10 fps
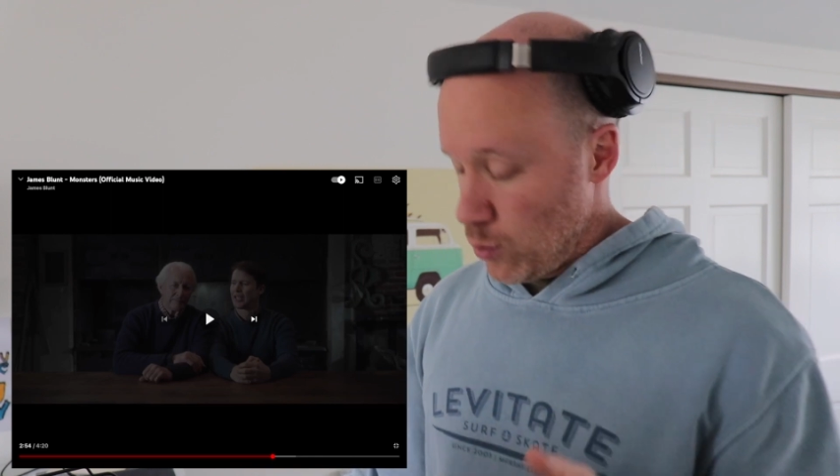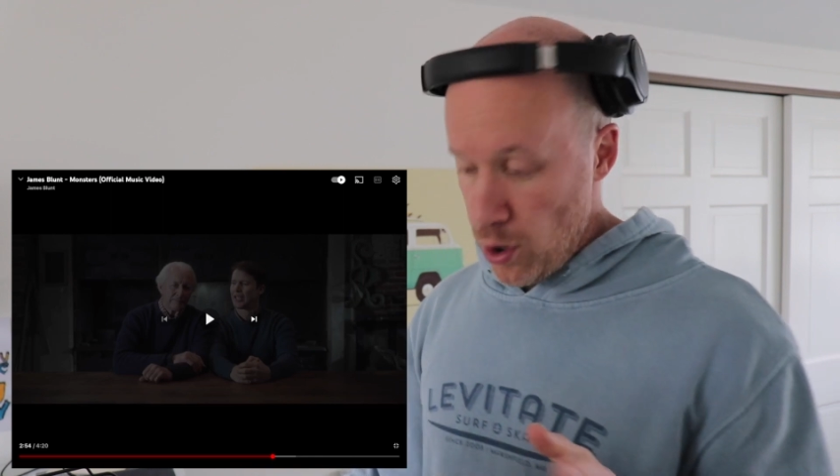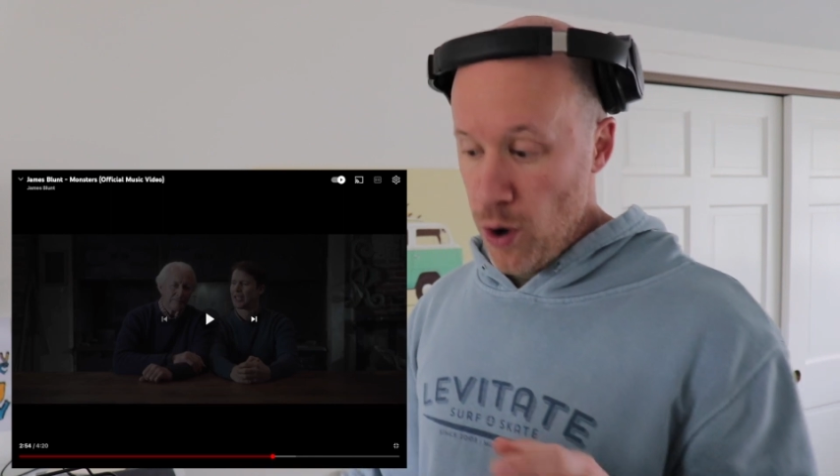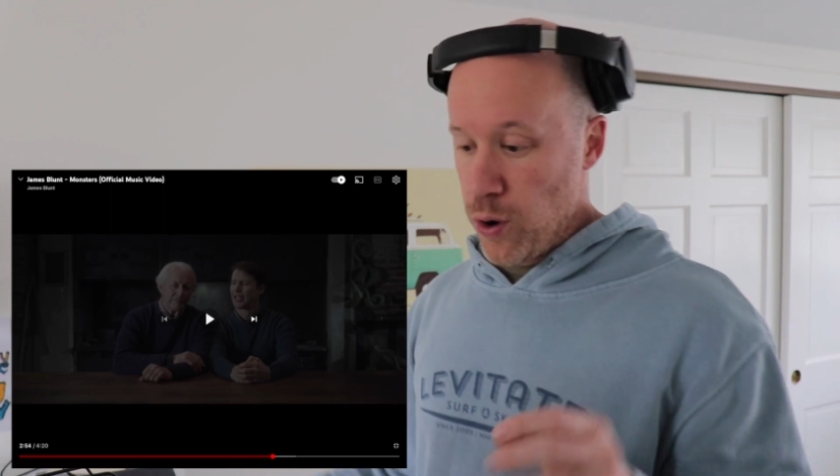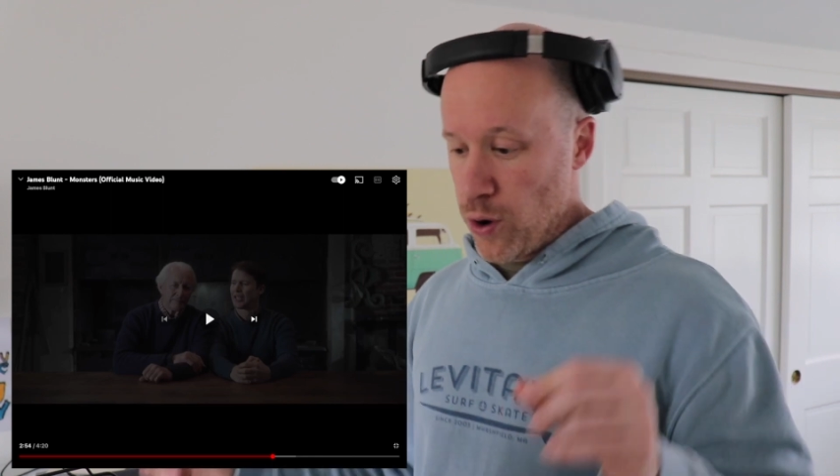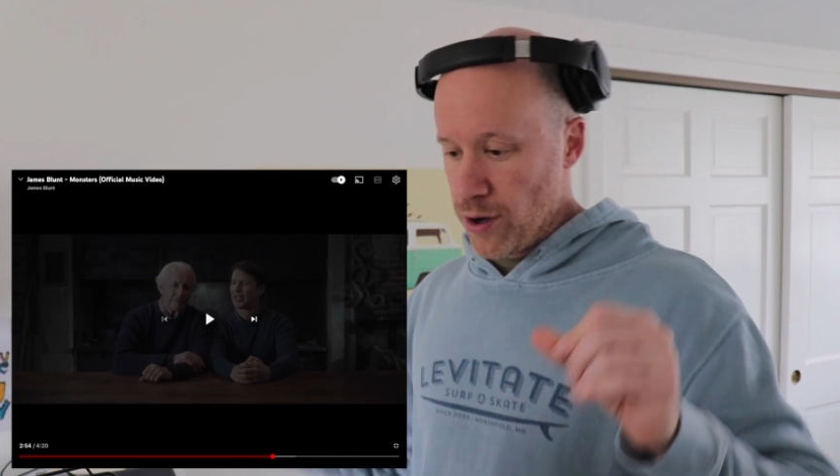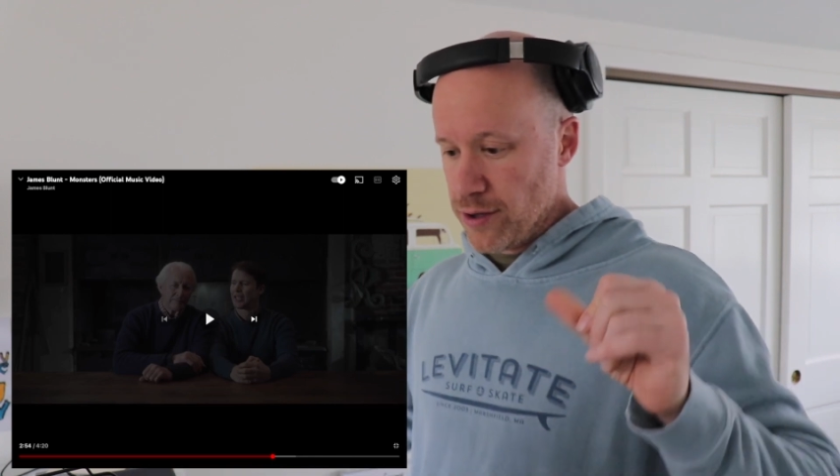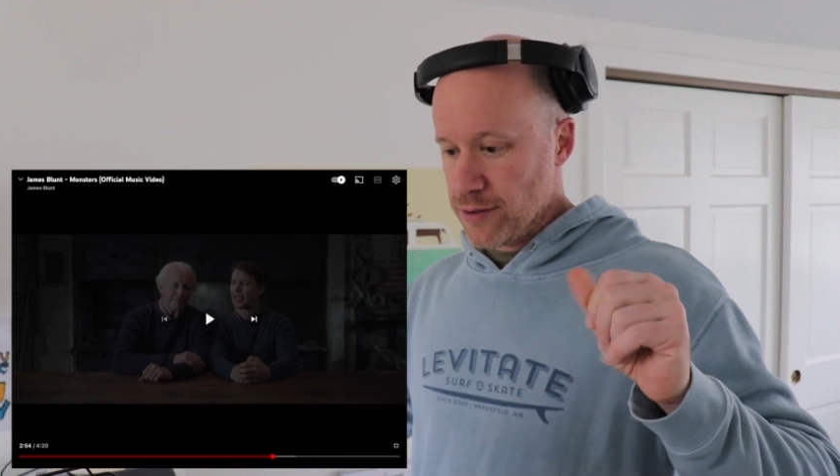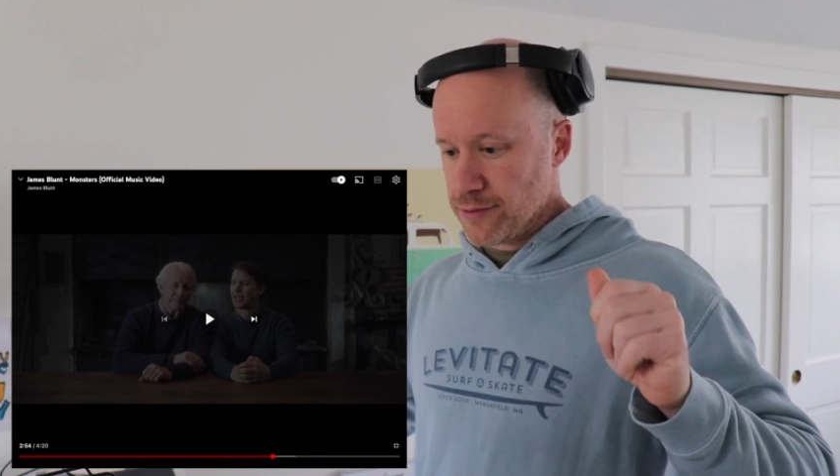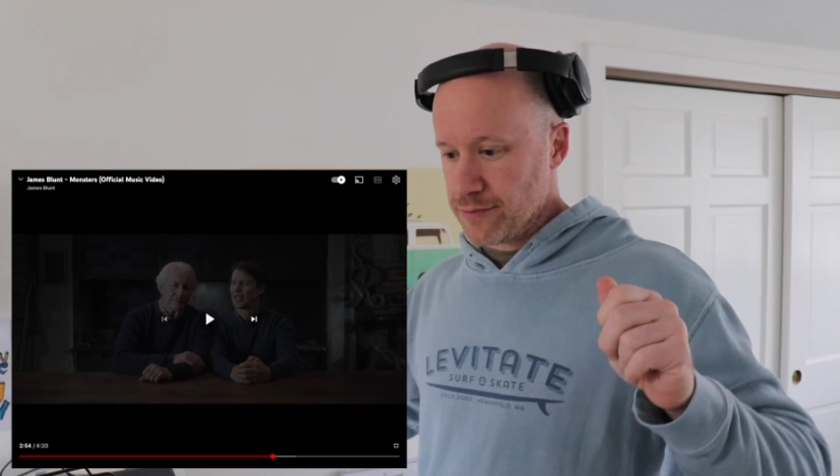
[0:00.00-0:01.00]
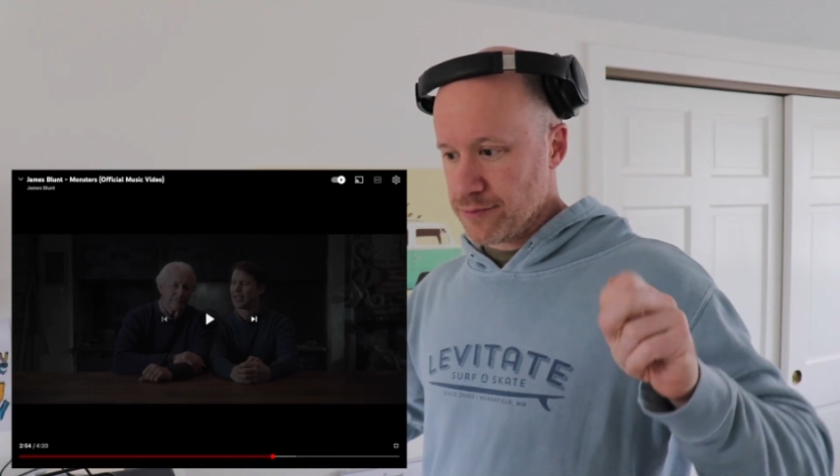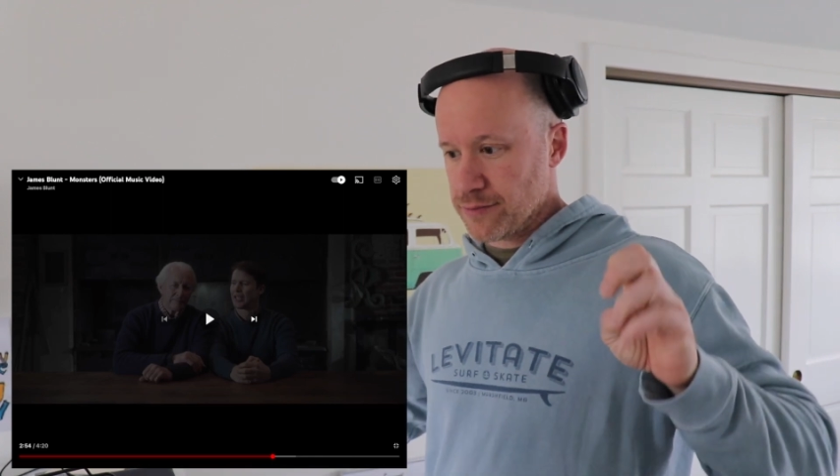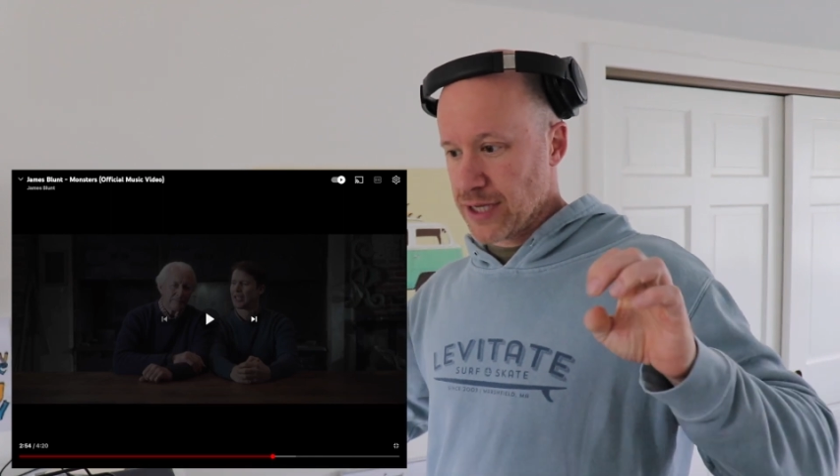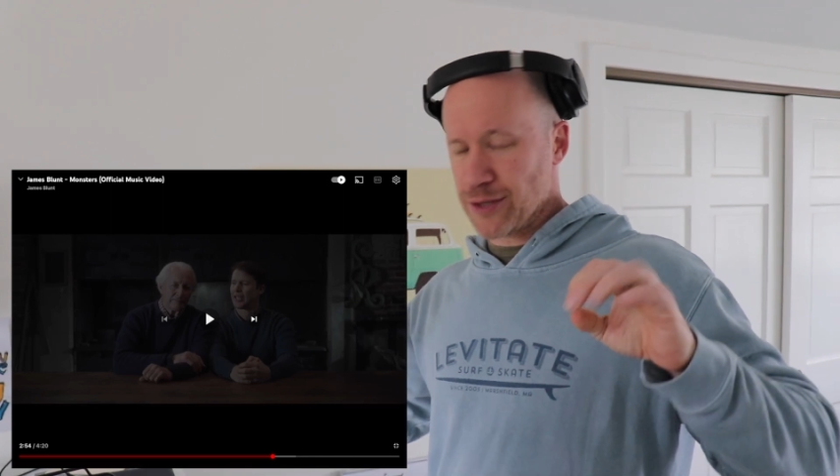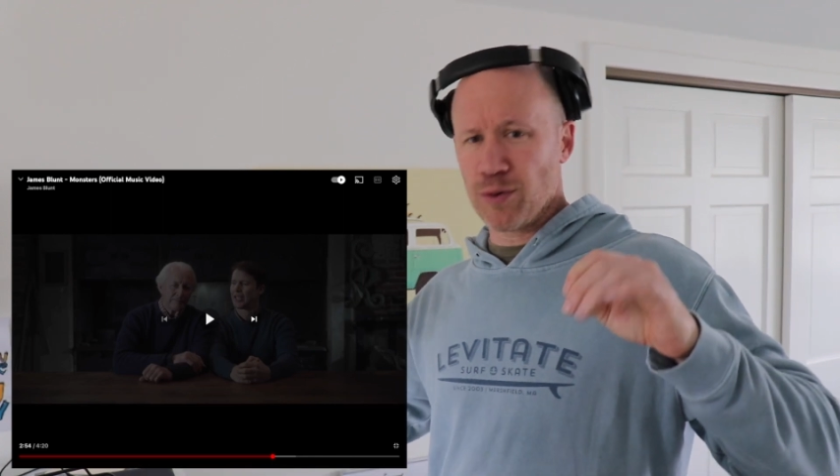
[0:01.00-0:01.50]
Woo!
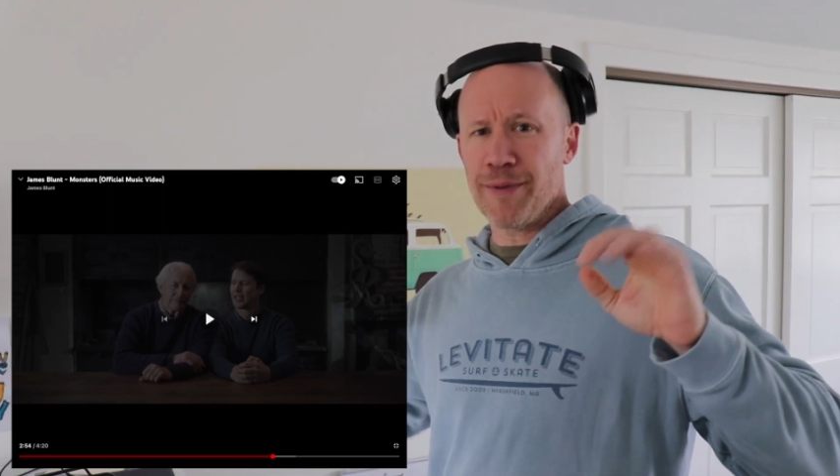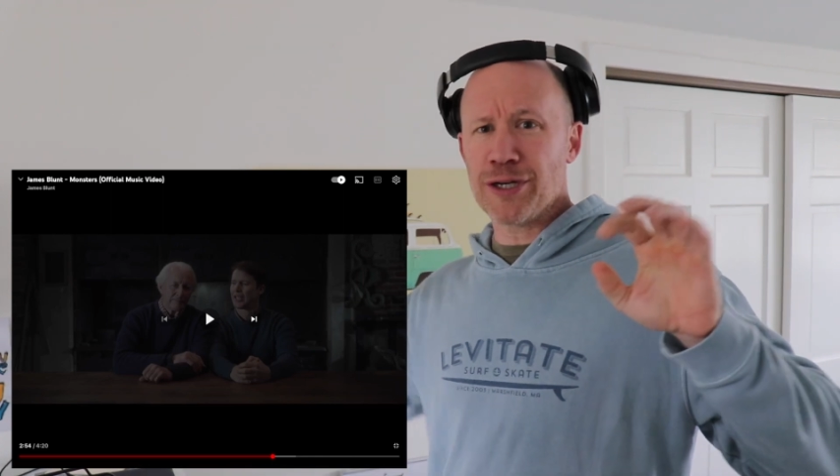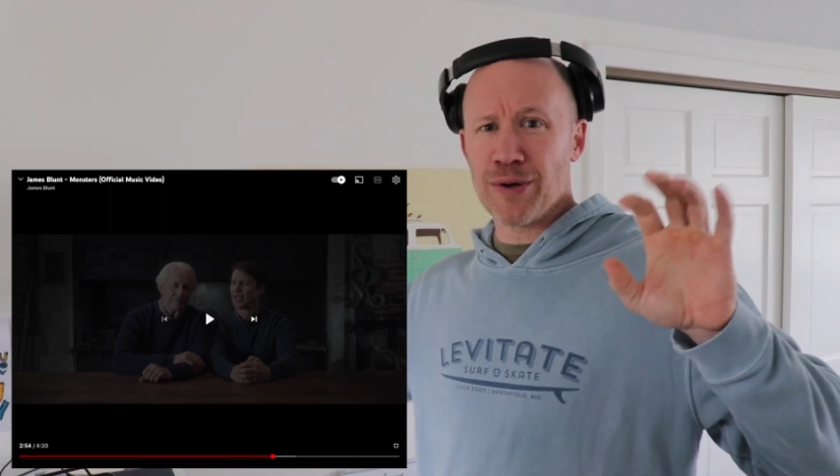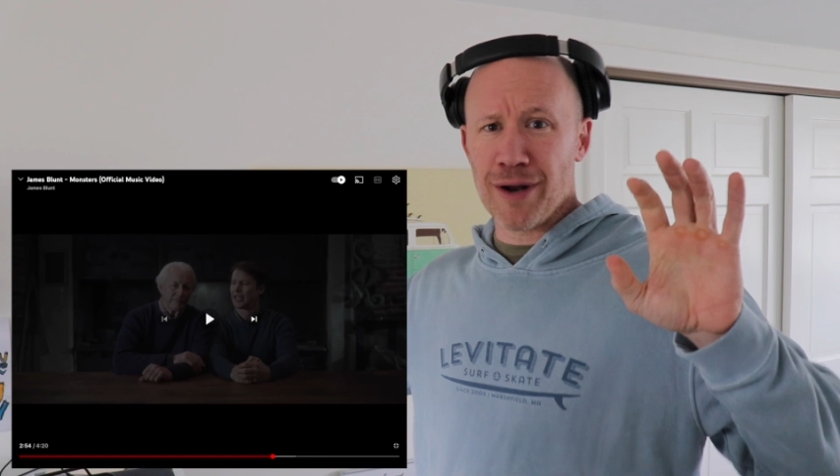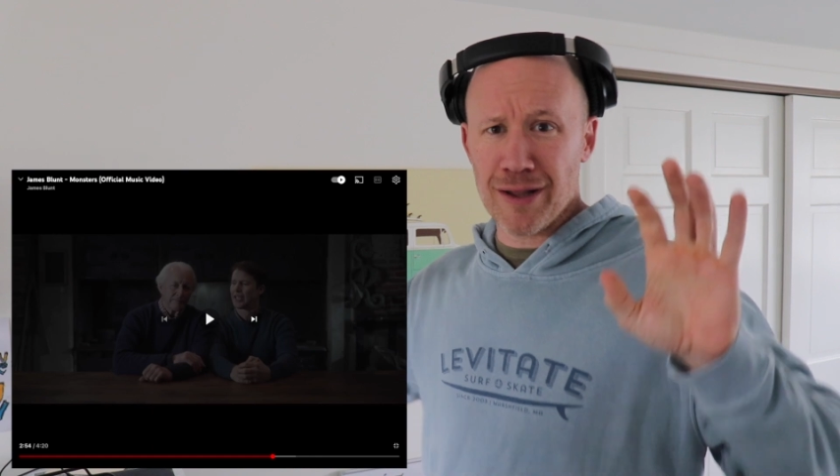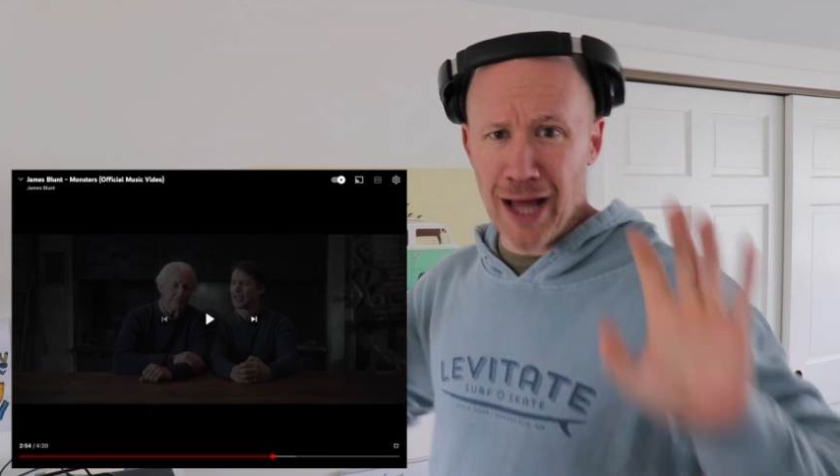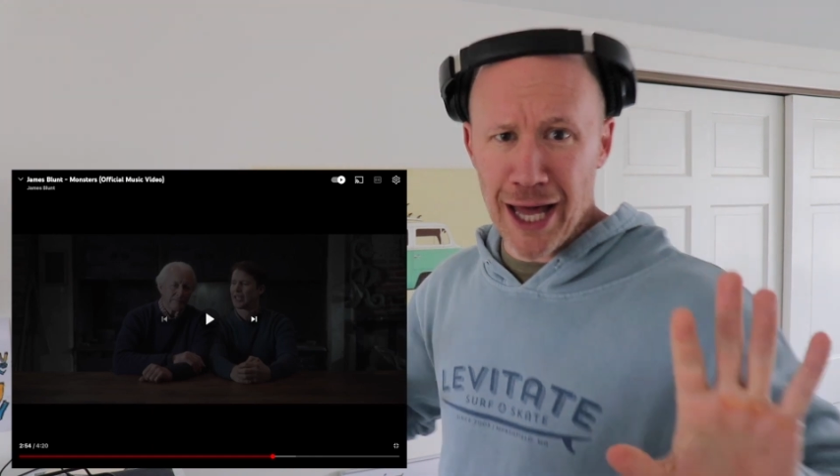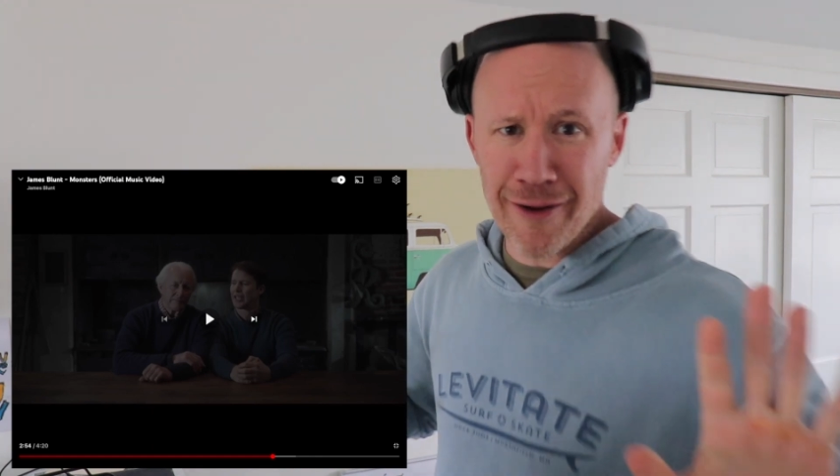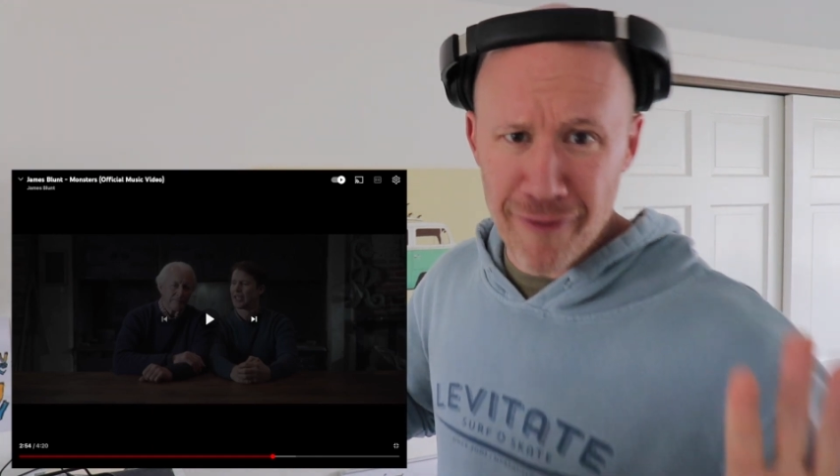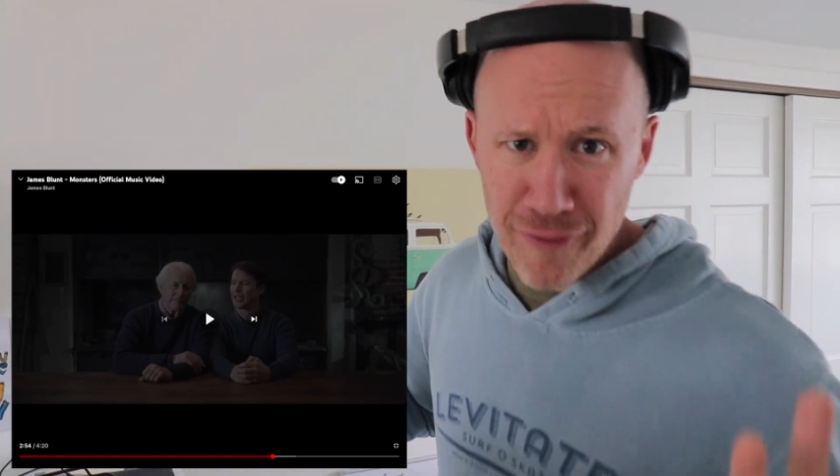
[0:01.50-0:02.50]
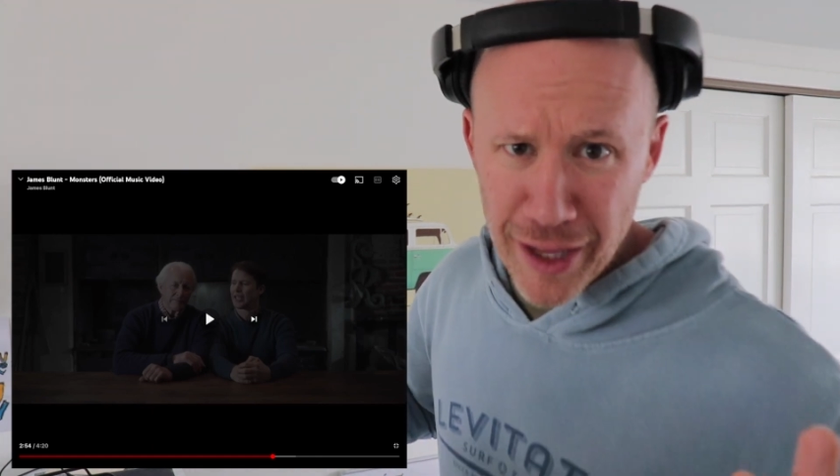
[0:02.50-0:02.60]
Guys, we've been doing a lot of,